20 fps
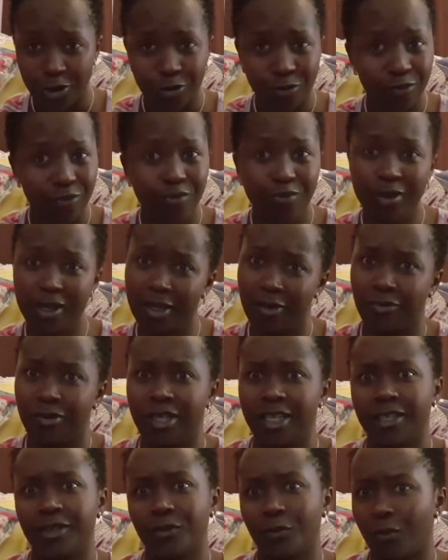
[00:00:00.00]
you really
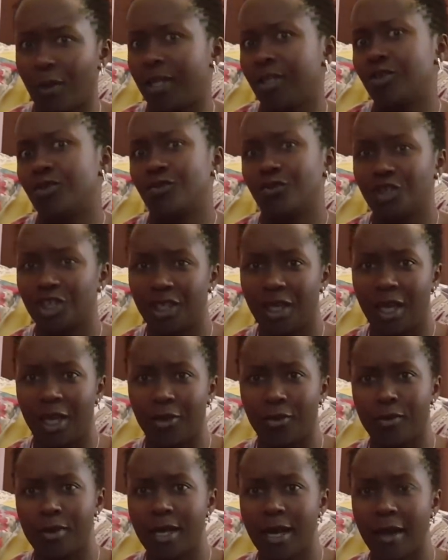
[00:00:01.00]
wouldn't want to
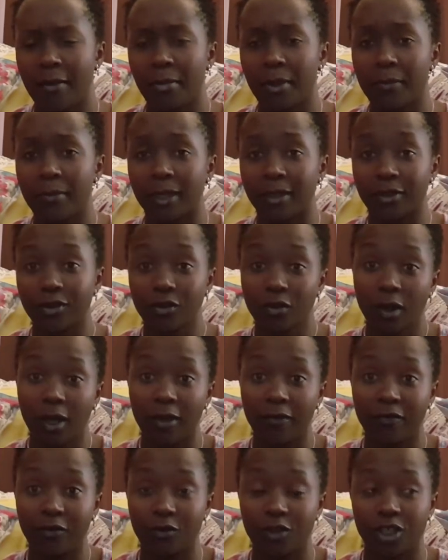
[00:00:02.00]
share your number, but you
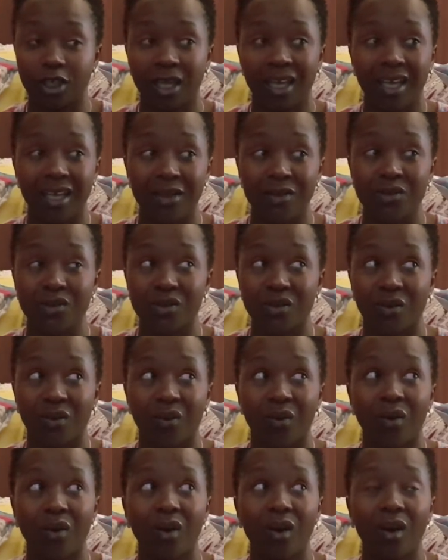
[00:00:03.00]
have to share it.
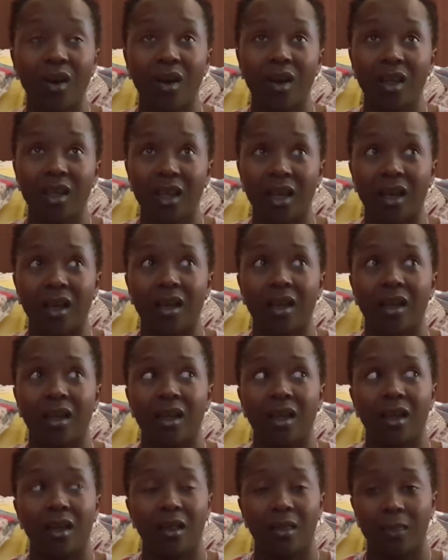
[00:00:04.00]
So yeah,
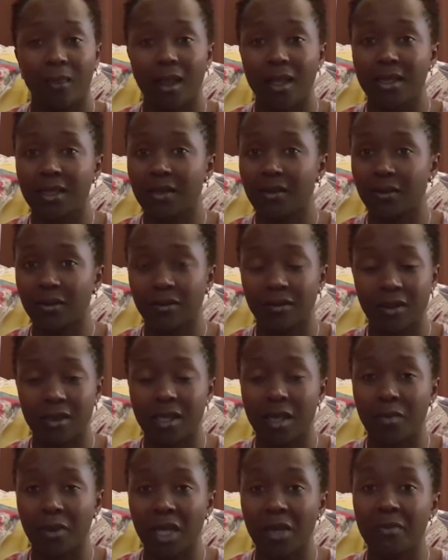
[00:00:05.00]
that's
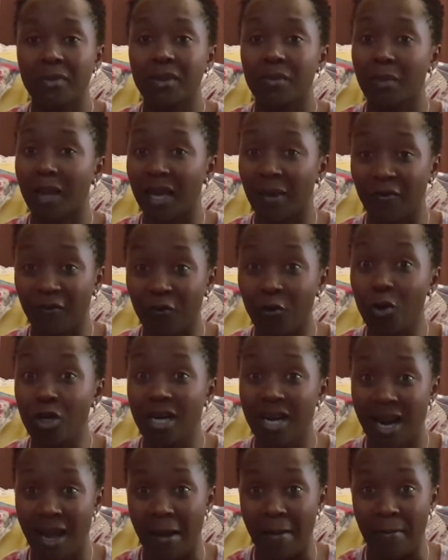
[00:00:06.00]
sometimes my
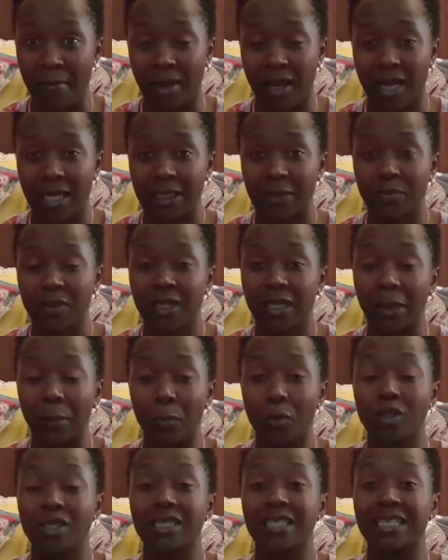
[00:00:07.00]
phone number has been the
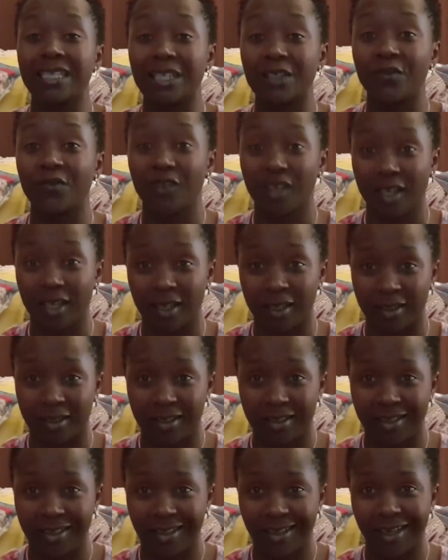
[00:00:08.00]
most difficult
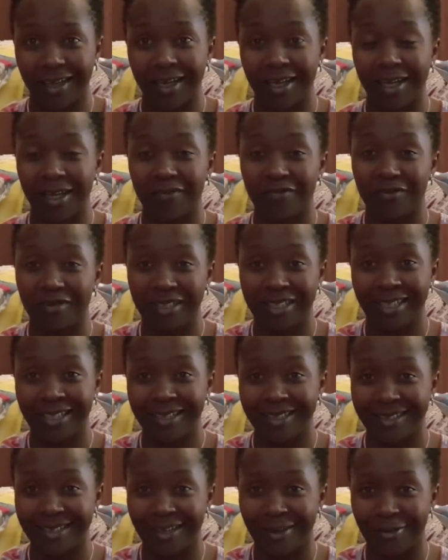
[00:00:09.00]
thing I have
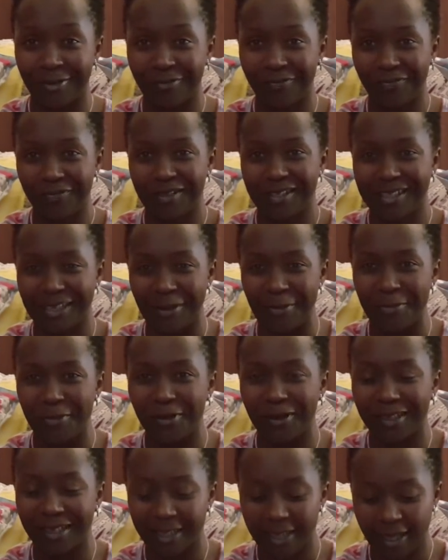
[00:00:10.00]
written down for
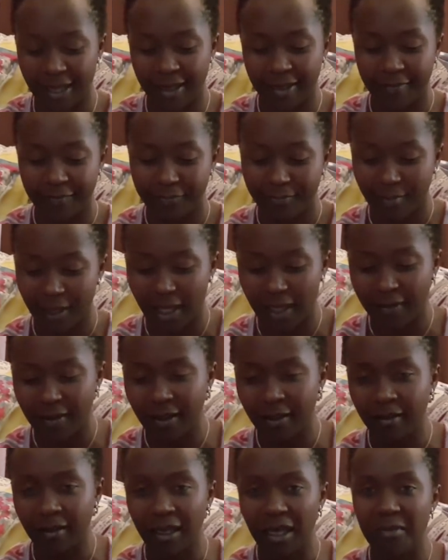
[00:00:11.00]
someone. Yeah, I
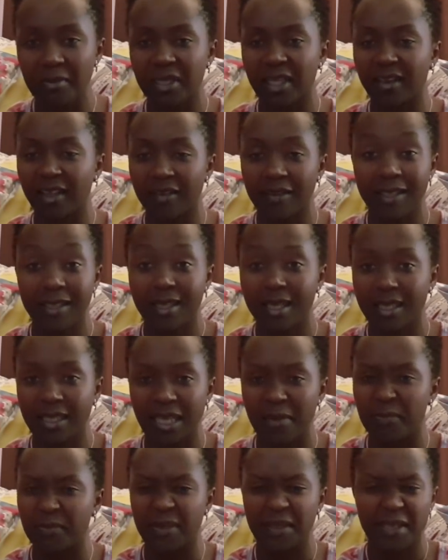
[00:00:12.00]
think it comes at these
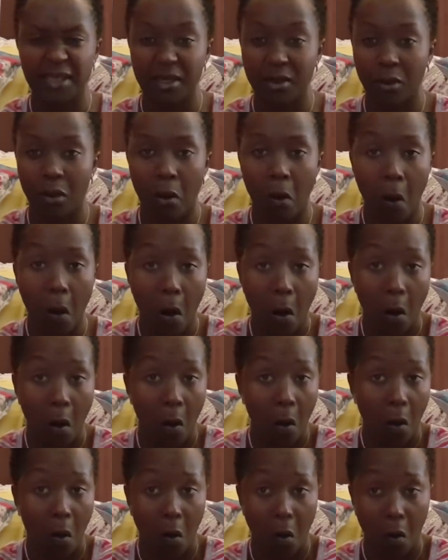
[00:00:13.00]
days I'm
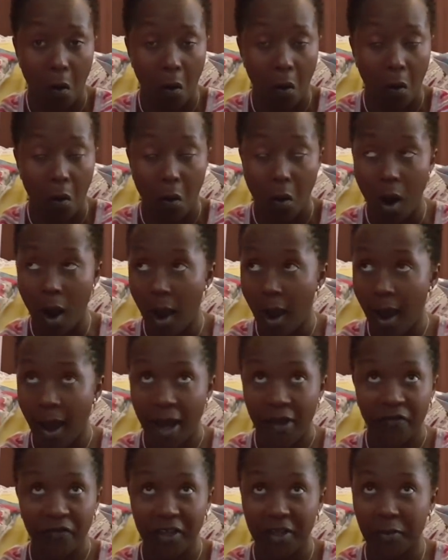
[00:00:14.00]
single.
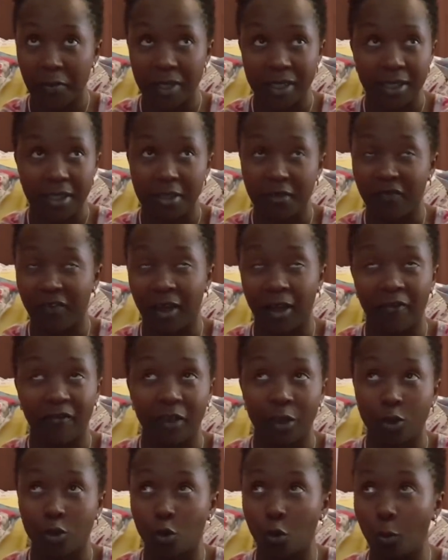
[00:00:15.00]
I find myself
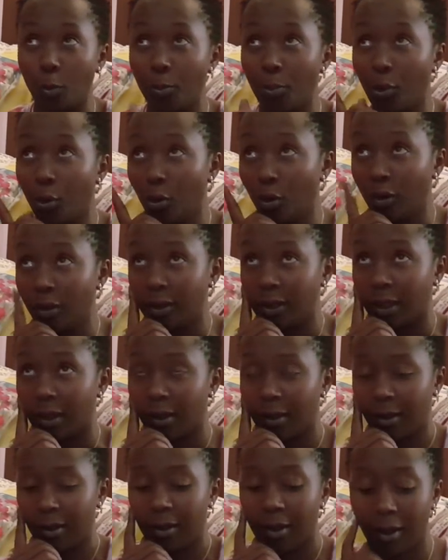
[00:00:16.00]
having to
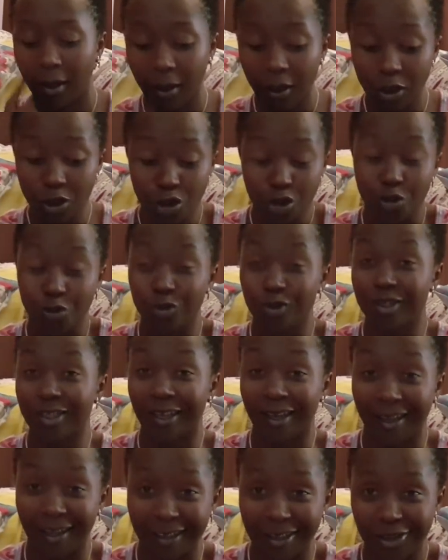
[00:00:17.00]
ponder,
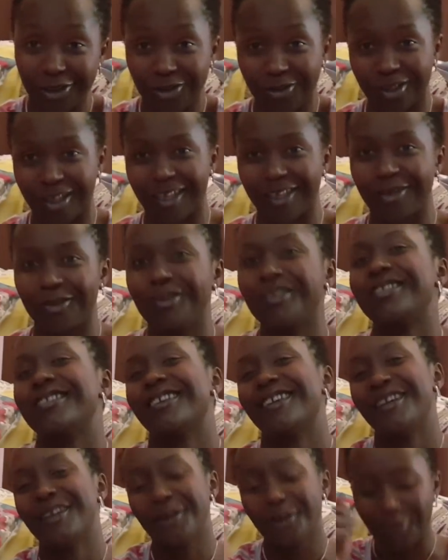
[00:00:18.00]
should I not?
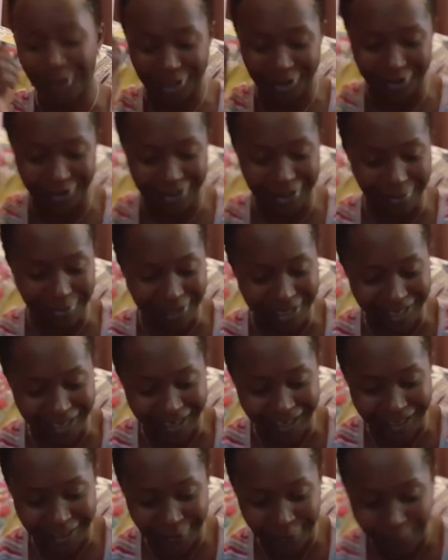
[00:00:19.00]
Question number
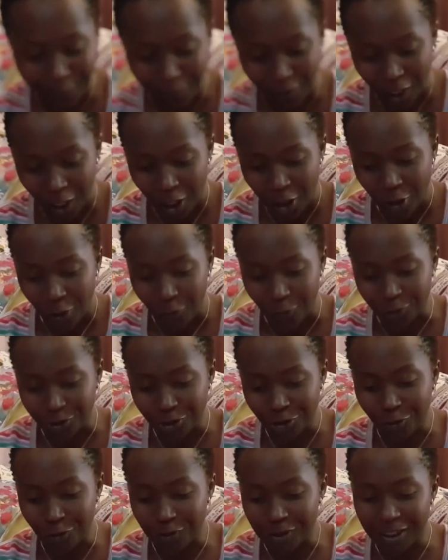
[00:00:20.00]
9,
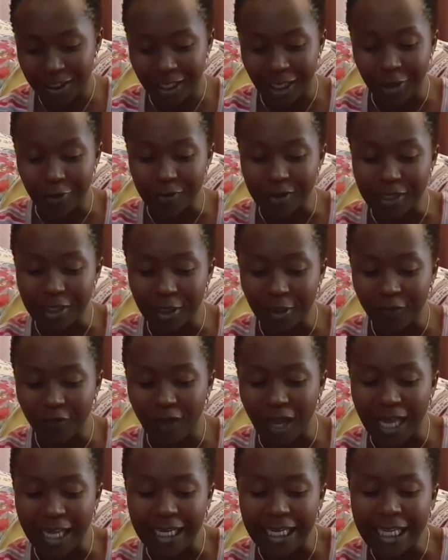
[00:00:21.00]
would you consider
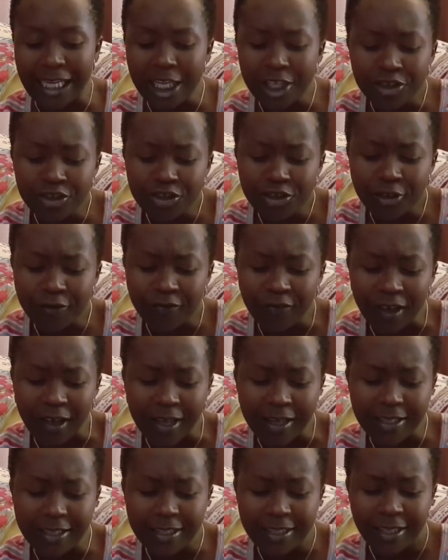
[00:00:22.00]
yourself an
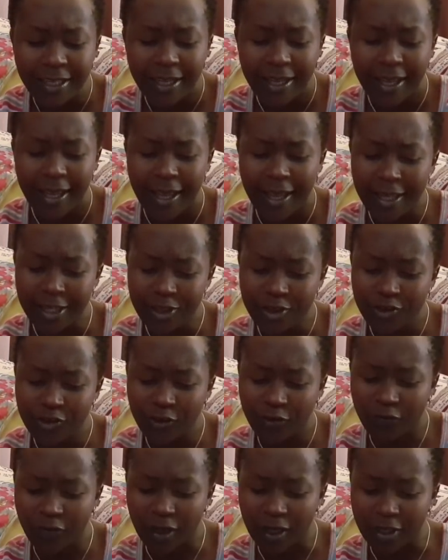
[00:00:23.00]
introvert,
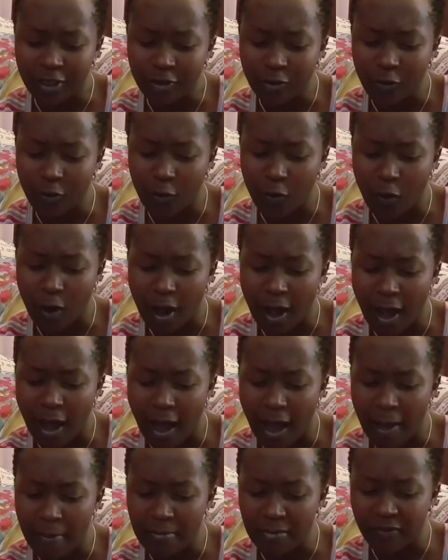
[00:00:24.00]
extrovert, or
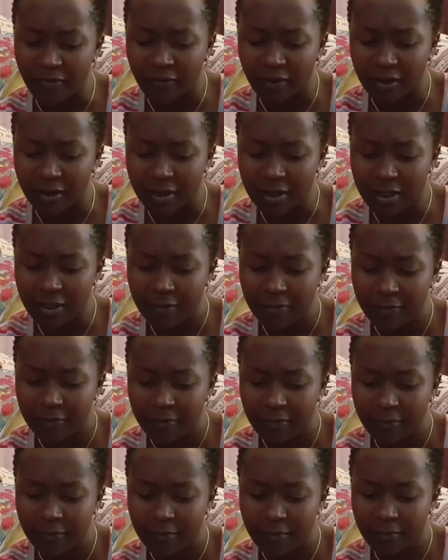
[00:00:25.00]
ambivert?
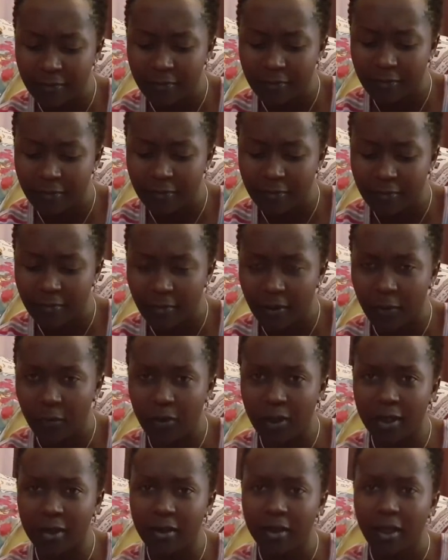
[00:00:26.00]

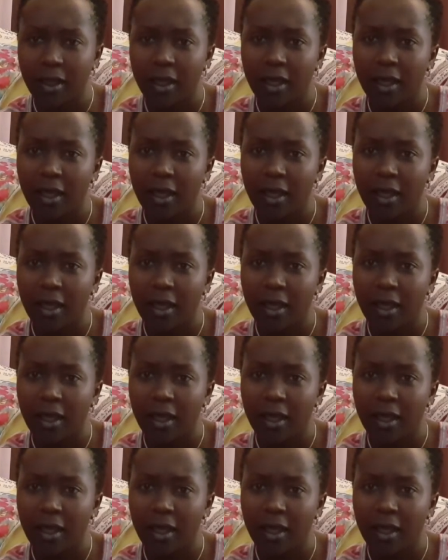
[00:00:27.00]
Well,